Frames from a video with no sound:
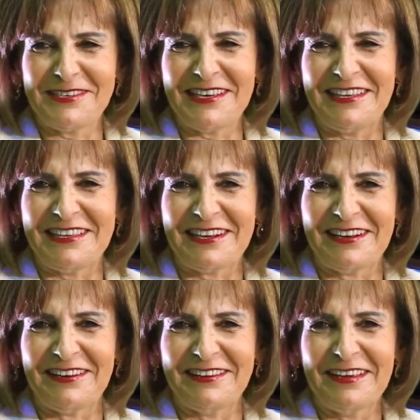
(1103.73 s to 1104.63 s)
You say
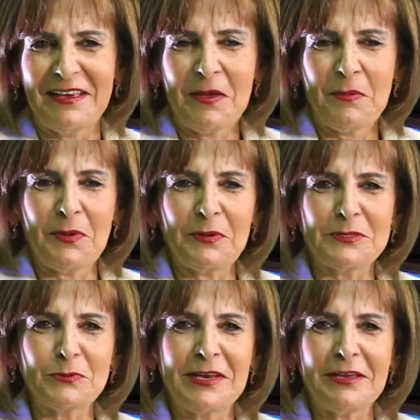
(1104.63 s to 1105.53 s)
that right.
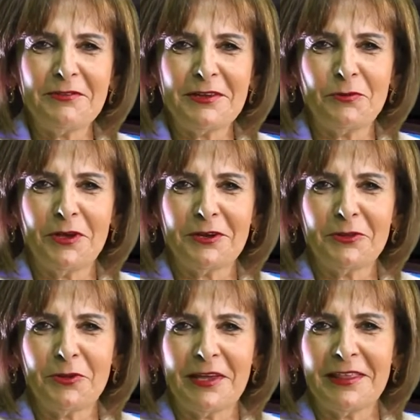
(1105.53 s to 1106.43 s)
Because whenever we
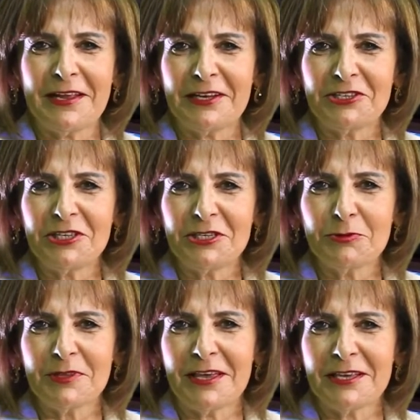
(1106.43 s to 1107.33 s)
are together and
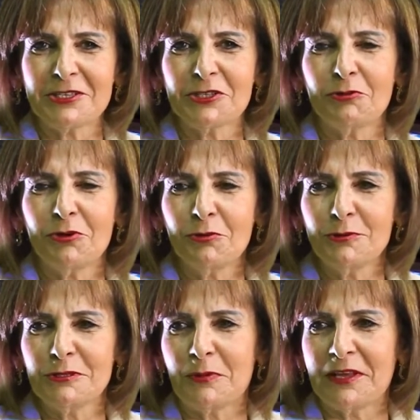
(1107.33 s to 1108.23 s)
she's with us, you
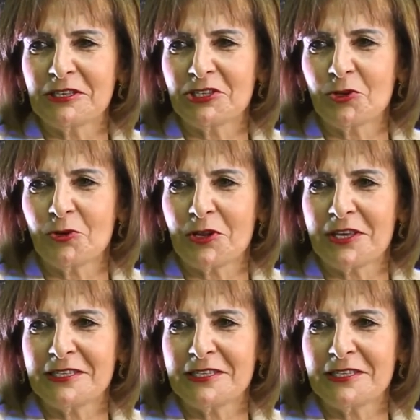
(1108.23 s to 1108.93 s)
always bring stuff.